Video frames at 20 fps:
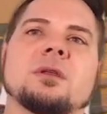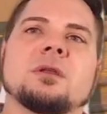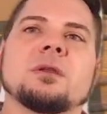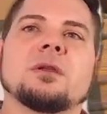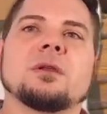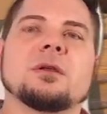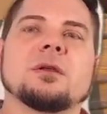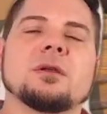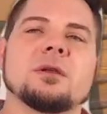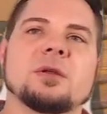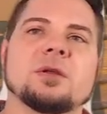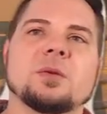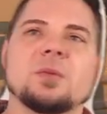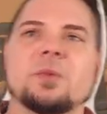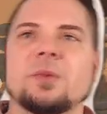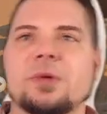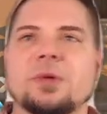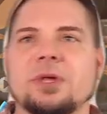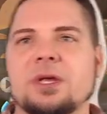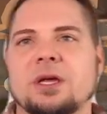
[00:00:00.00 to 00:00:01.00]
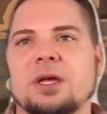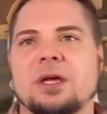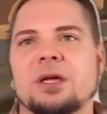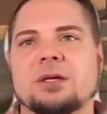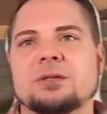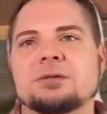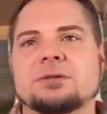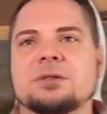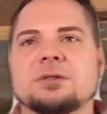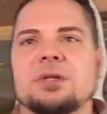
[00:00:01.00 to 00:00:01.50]
But yeah,
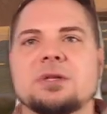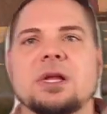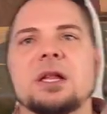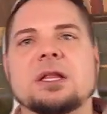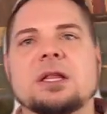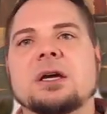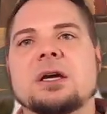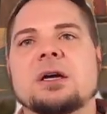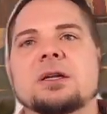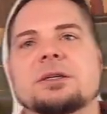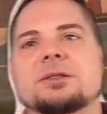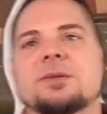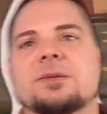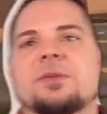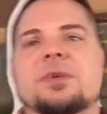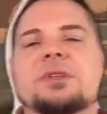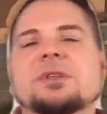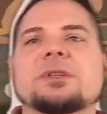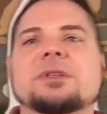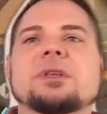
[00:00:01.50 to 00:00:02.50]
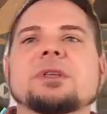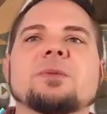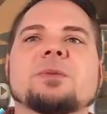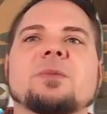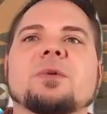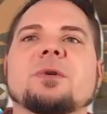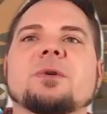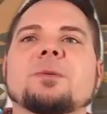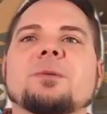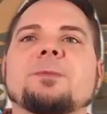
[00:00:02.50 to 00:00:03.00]
Eliana is a
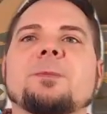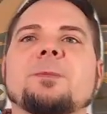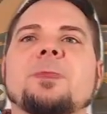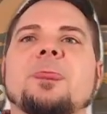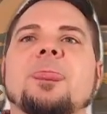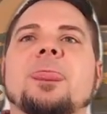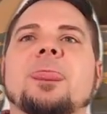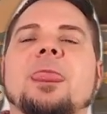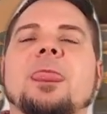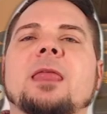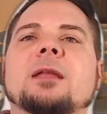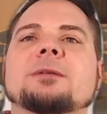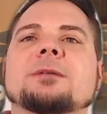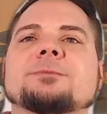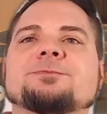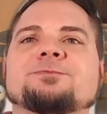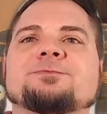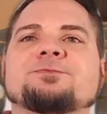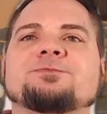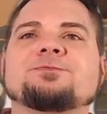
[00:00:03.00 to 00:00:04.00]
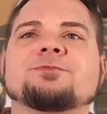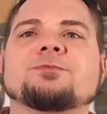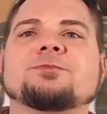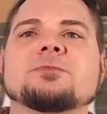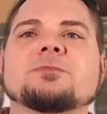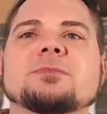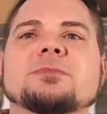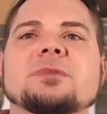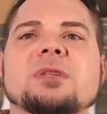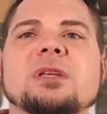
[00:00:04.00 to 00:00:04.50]
peacekeeper.
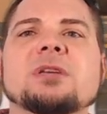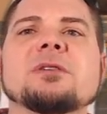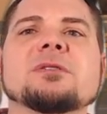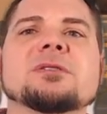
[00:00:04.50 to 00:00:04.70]
Nico's